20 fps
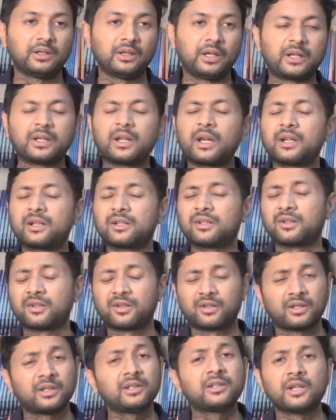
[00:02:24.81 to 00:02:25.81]
And I had a
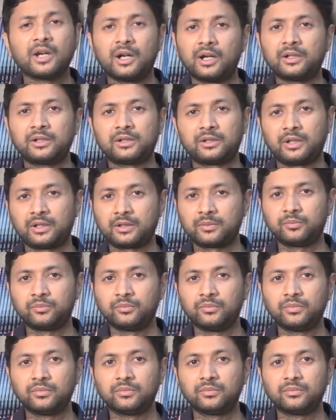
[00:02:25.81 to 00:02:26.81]
really hard time
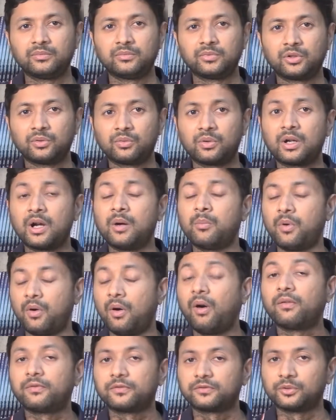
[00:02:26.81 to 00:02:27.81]
to come
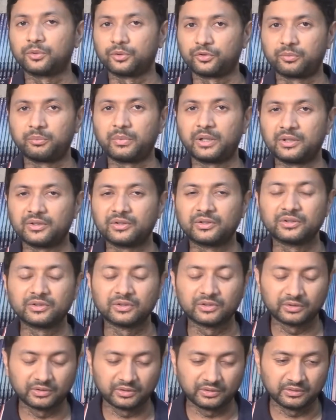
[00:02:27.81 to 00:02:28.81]
off those
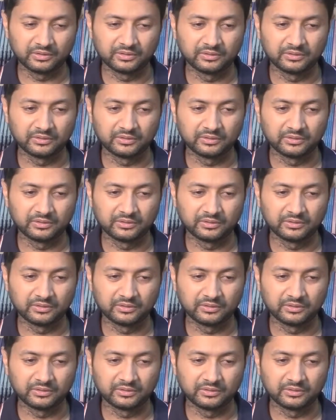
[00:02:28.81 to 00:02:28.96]
medicines.